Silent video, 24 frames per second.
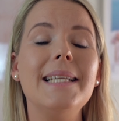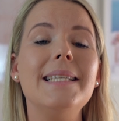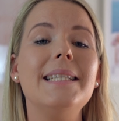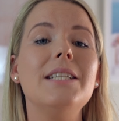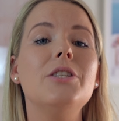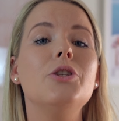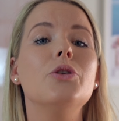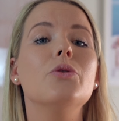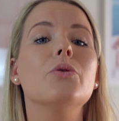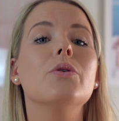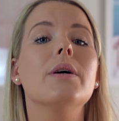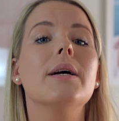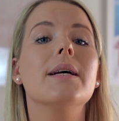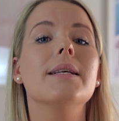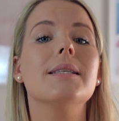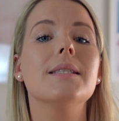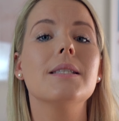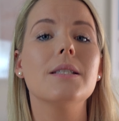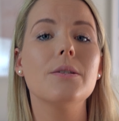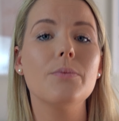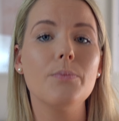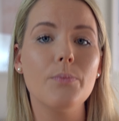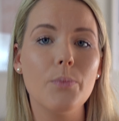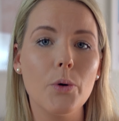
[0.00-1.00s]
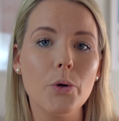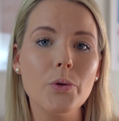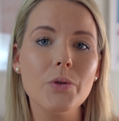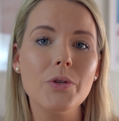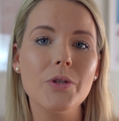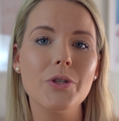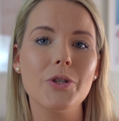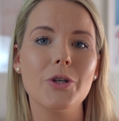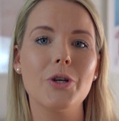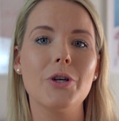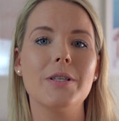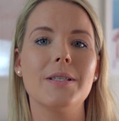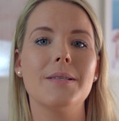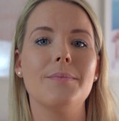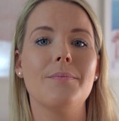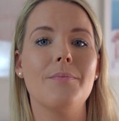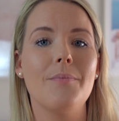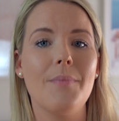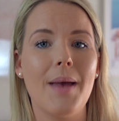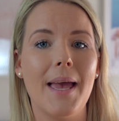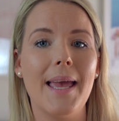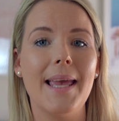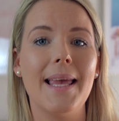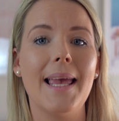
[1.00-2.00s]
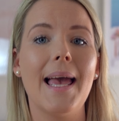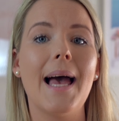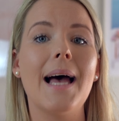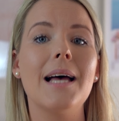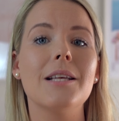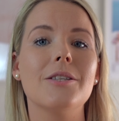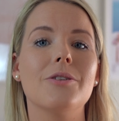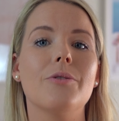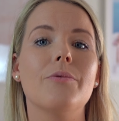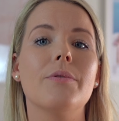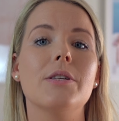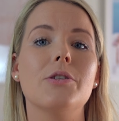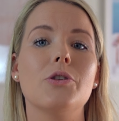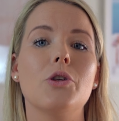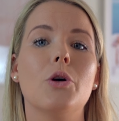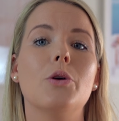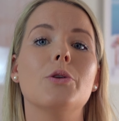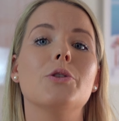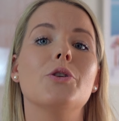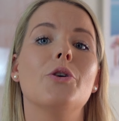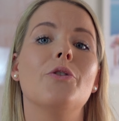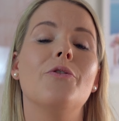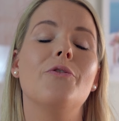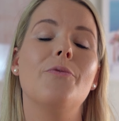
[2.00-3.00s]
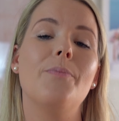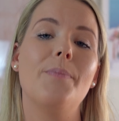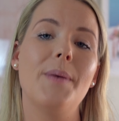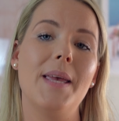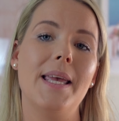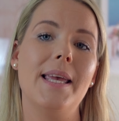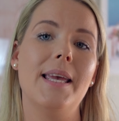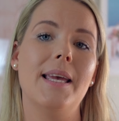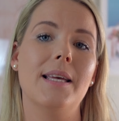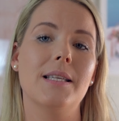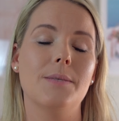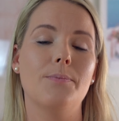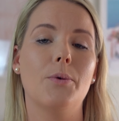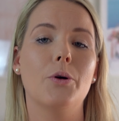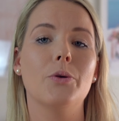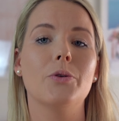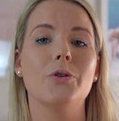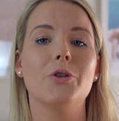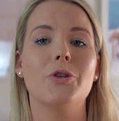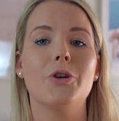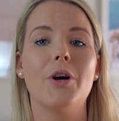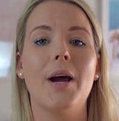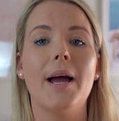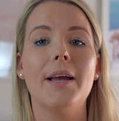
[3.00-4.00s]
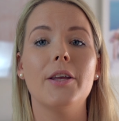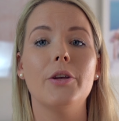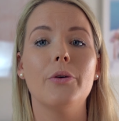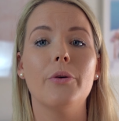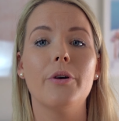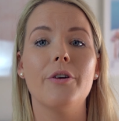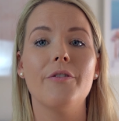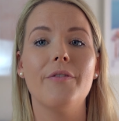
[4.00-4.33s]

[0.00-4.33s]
did your sponsors make as a result of being a sponsor at your